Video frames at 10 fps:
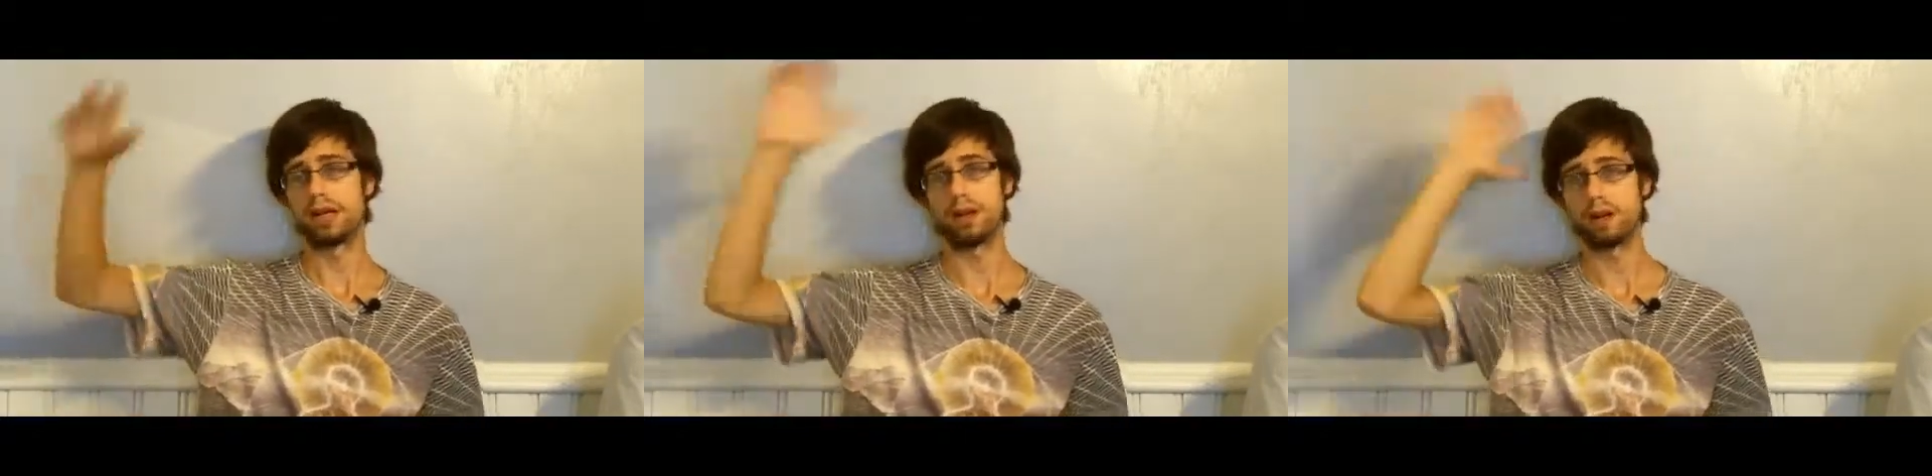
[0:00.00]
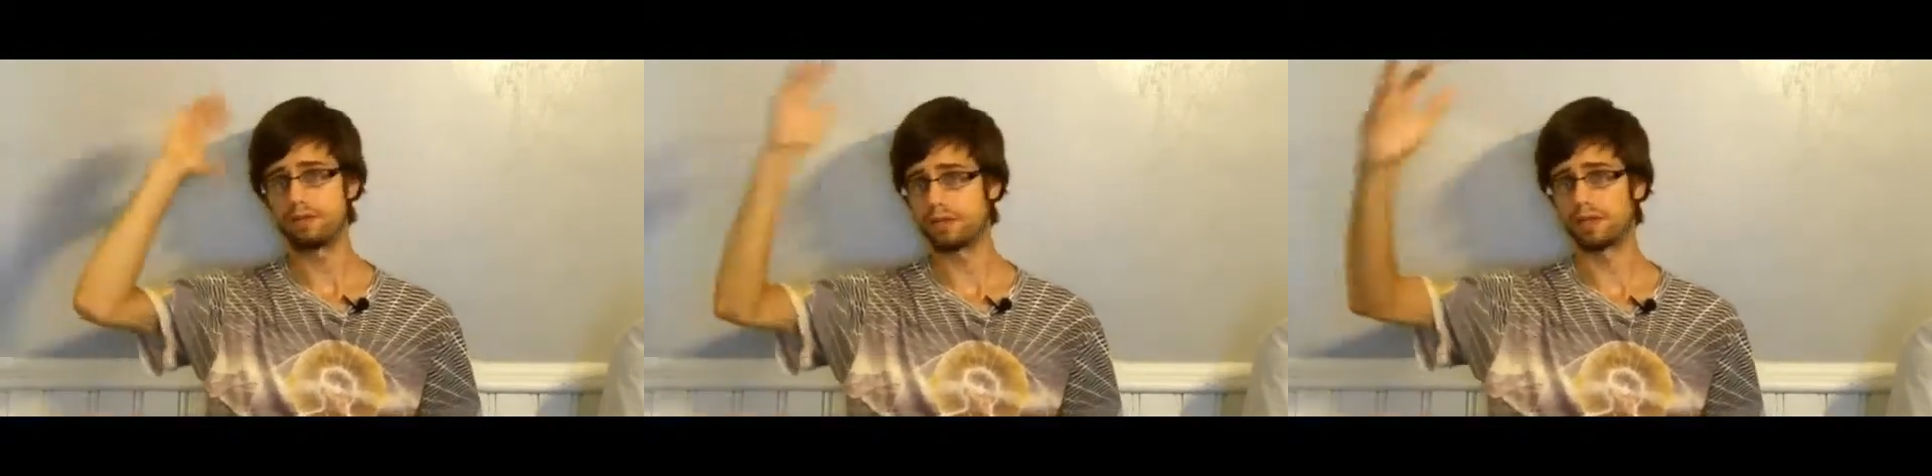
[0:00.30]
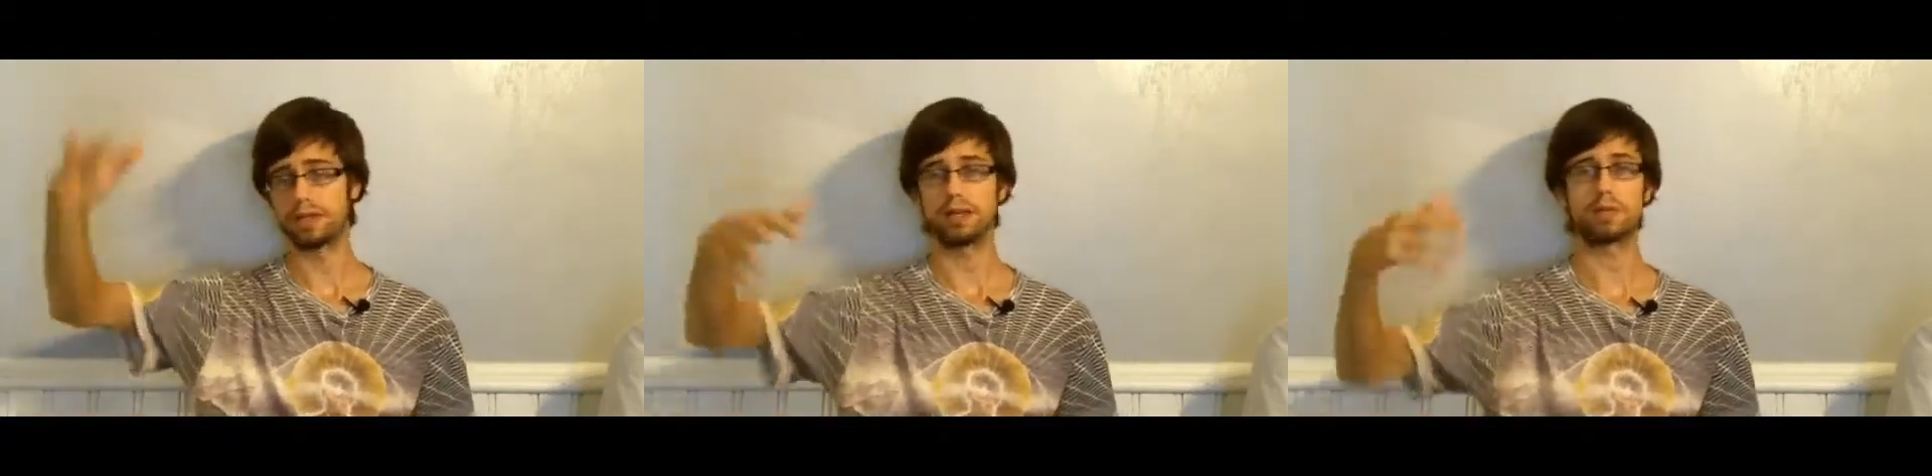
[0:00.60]
and
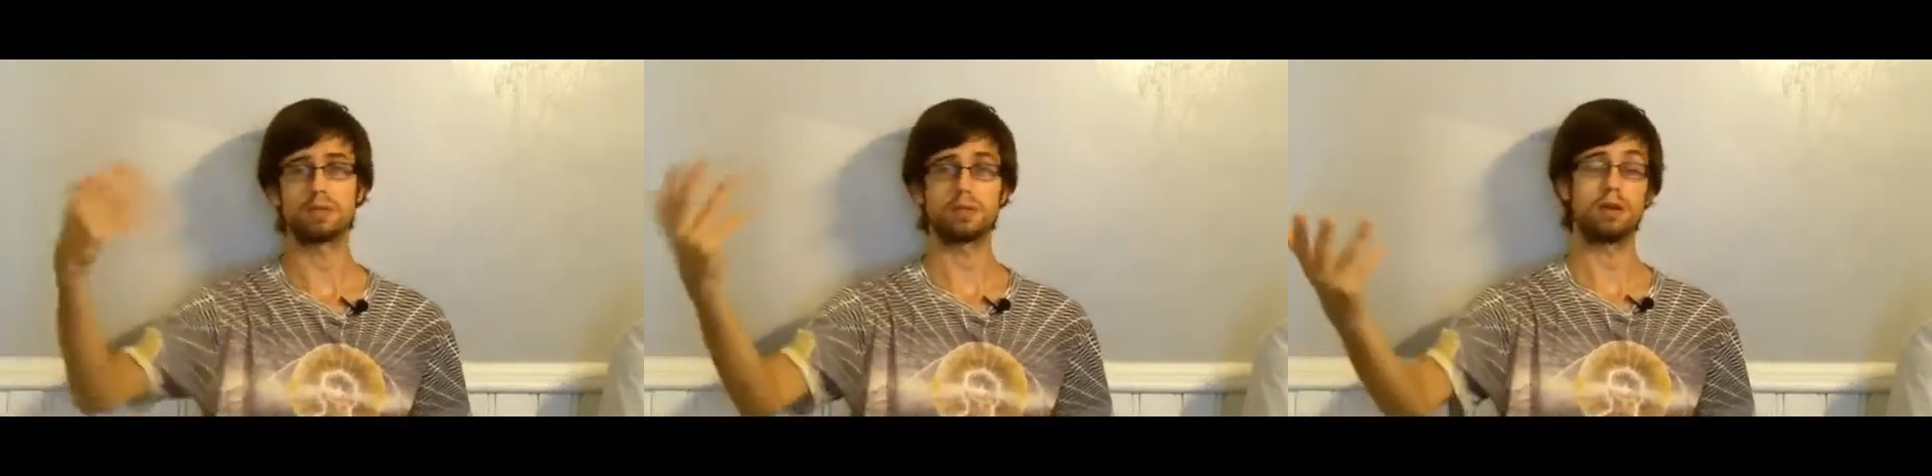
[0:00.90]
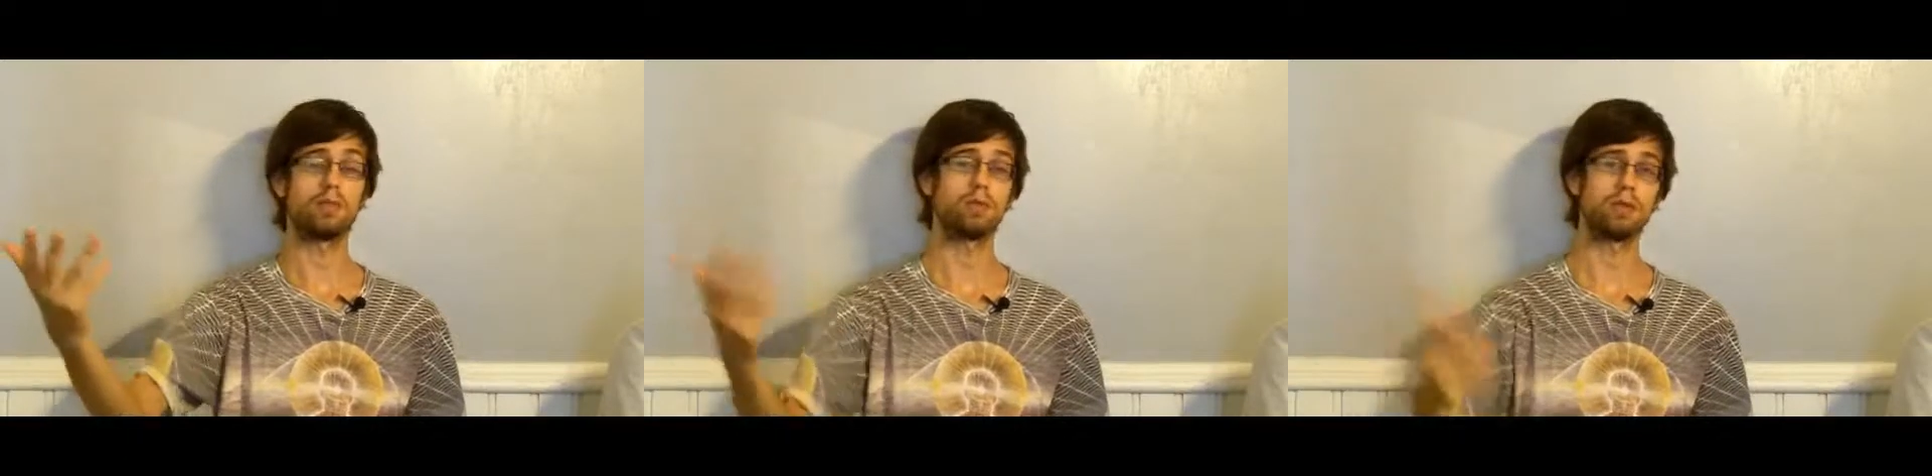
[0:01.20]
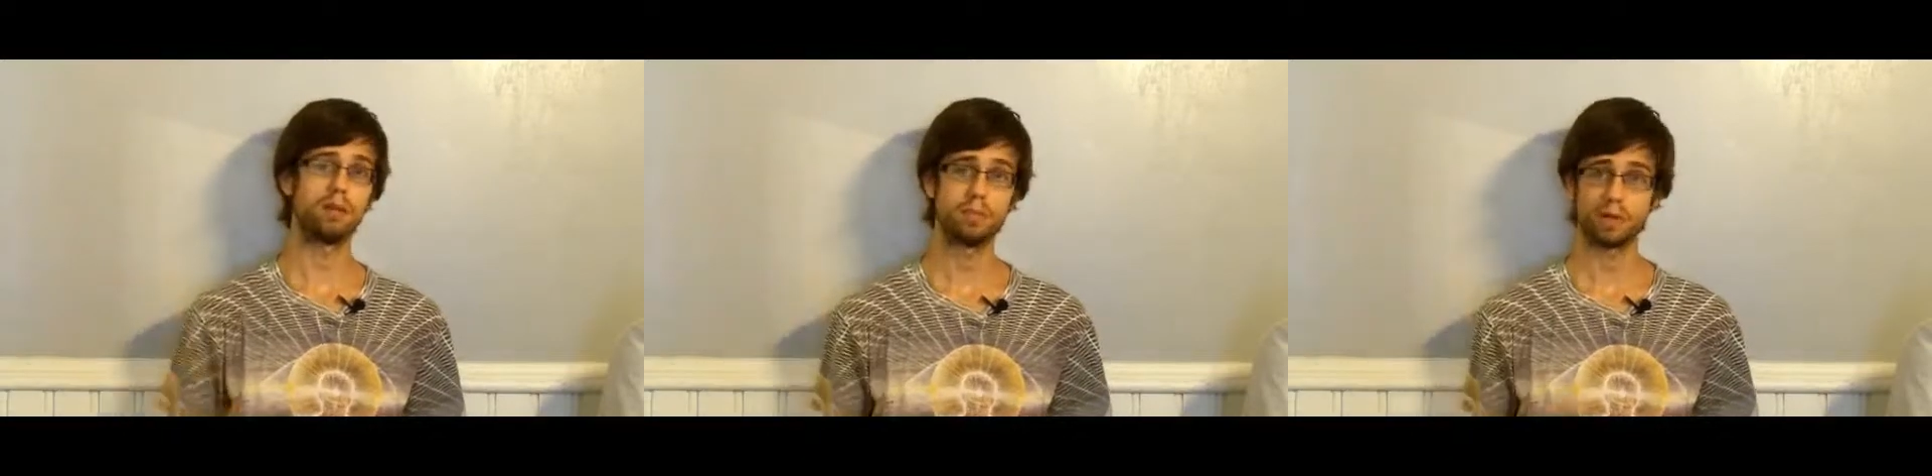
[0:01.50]
everything that comes along
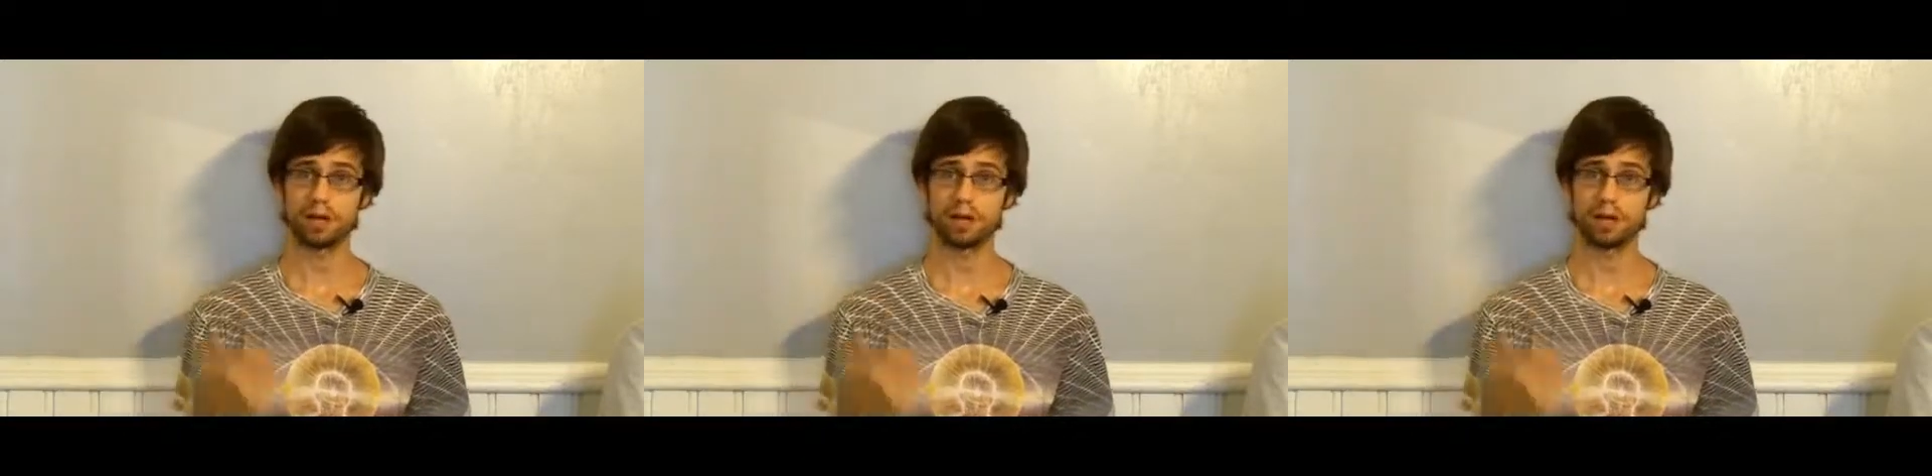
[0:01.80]
with them.